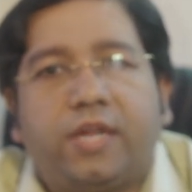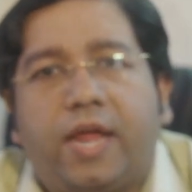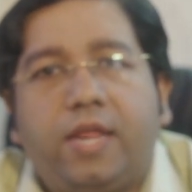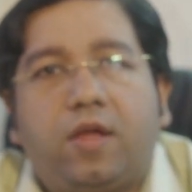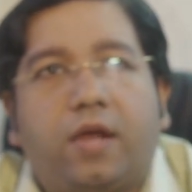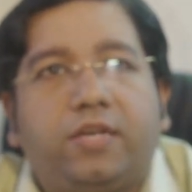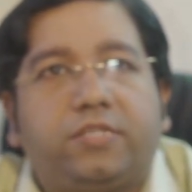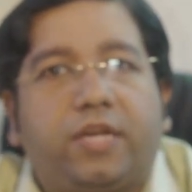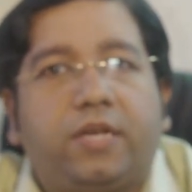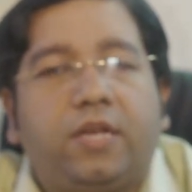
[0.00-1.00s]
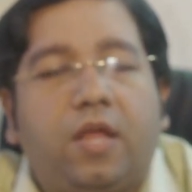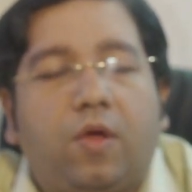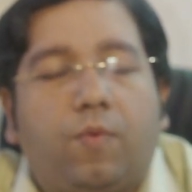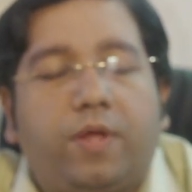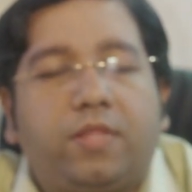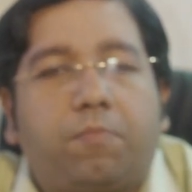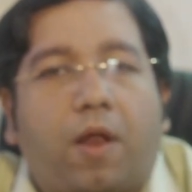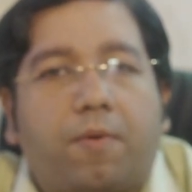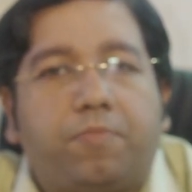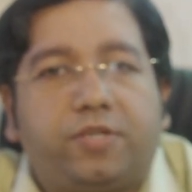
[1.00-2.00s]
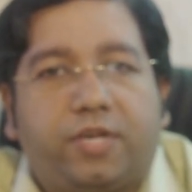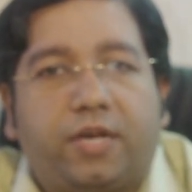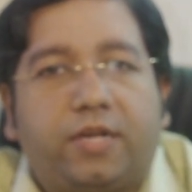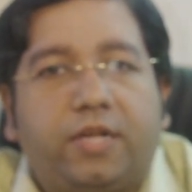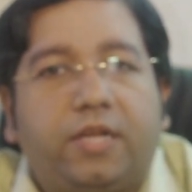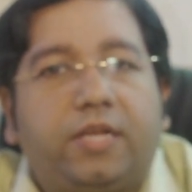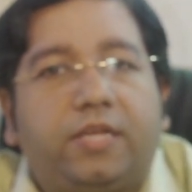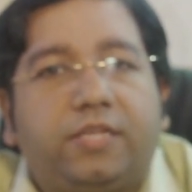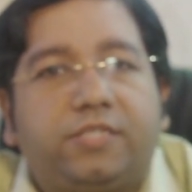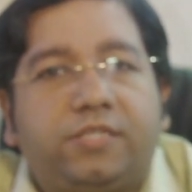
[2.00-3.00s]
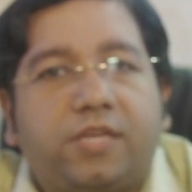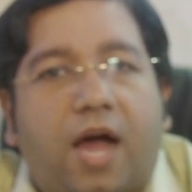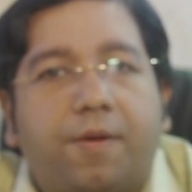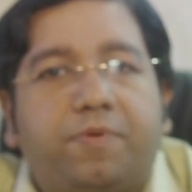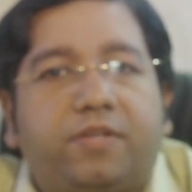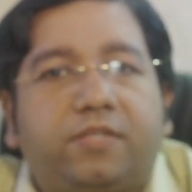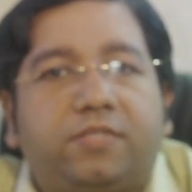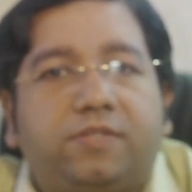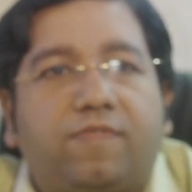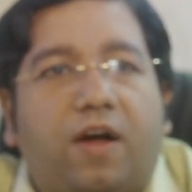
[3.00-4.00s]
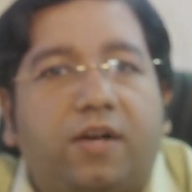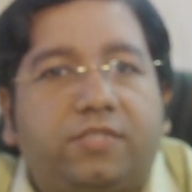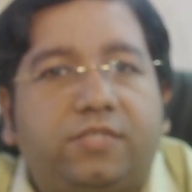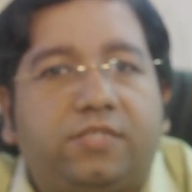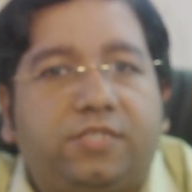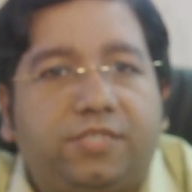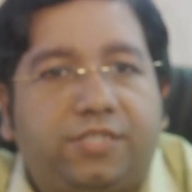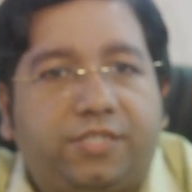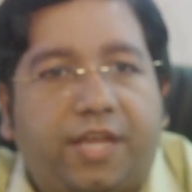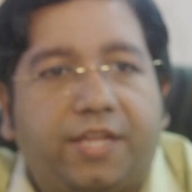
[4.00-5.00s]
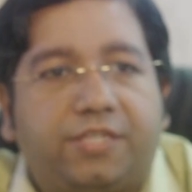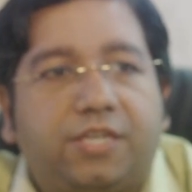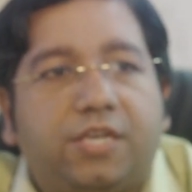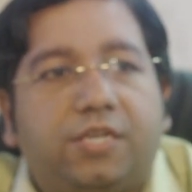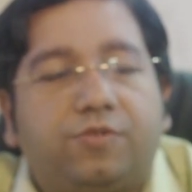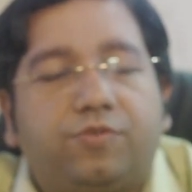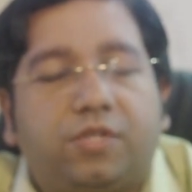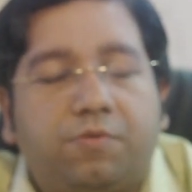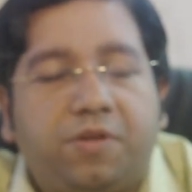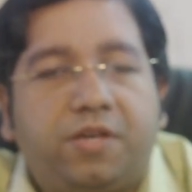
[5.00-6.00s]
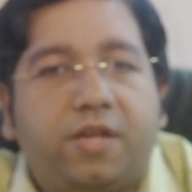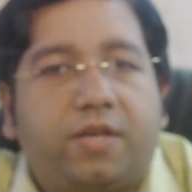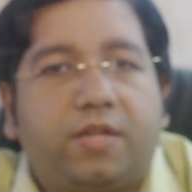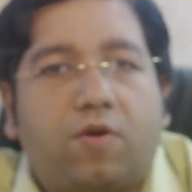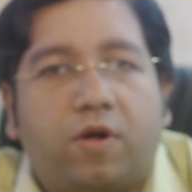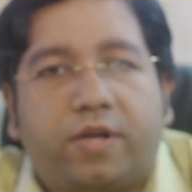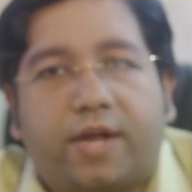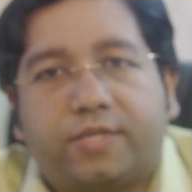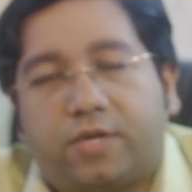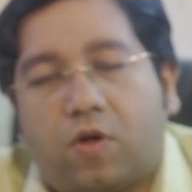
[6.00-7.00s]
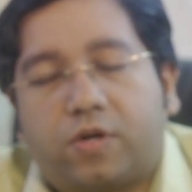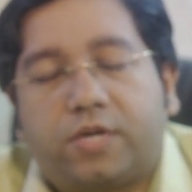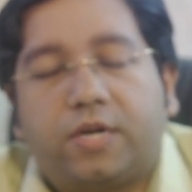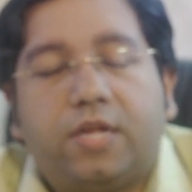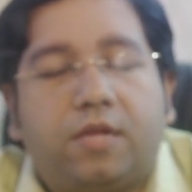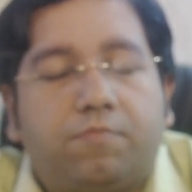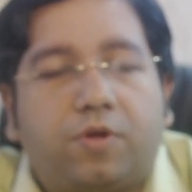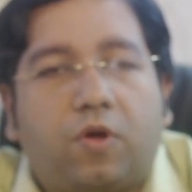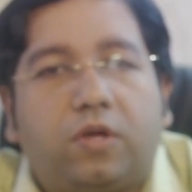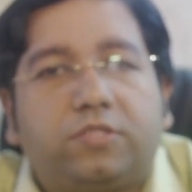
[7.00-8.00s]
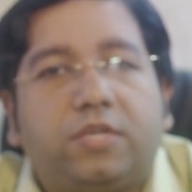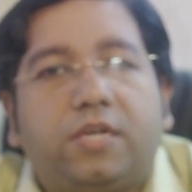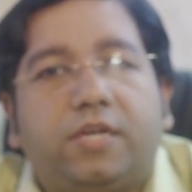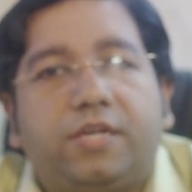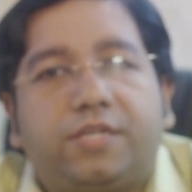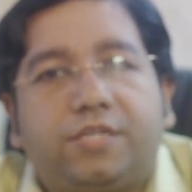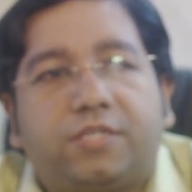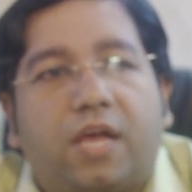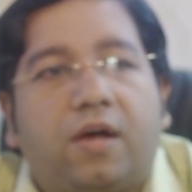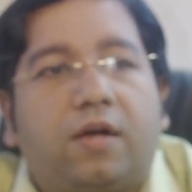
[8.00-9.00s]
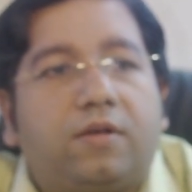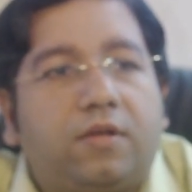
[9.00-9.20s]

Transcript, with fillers: in any condition when the blood pressure is in the hypertensive urgency stage, you should immediately contact the doctor because it is a